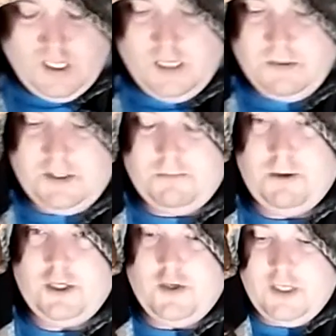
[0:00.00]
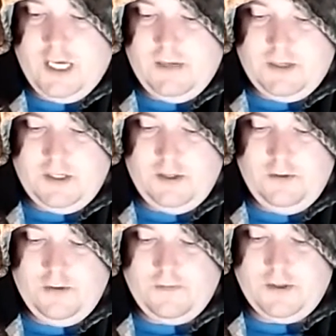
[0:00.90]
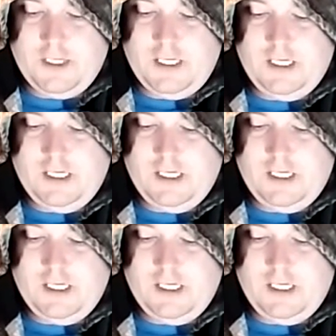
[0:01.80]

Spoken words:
I mean, it's pretty good. It came in two different